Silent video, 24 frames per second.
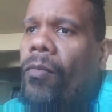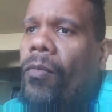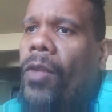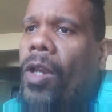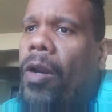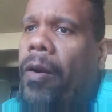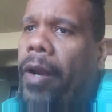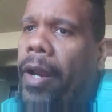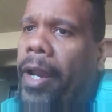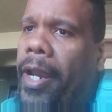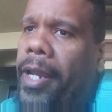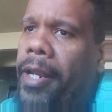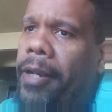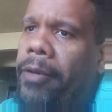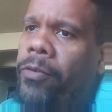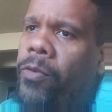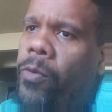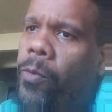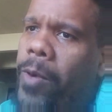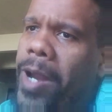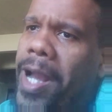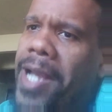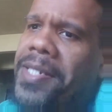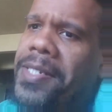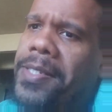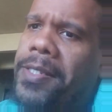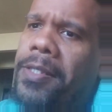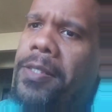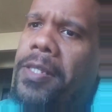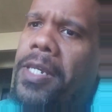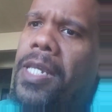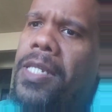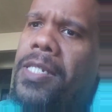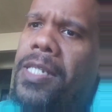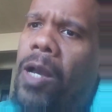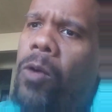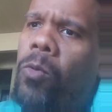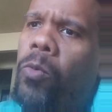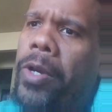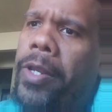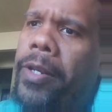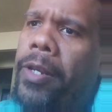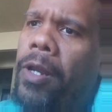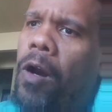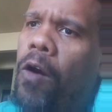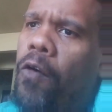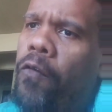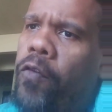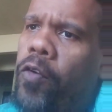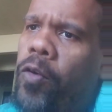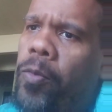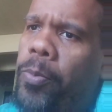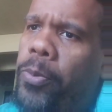All right, the rest of these I went over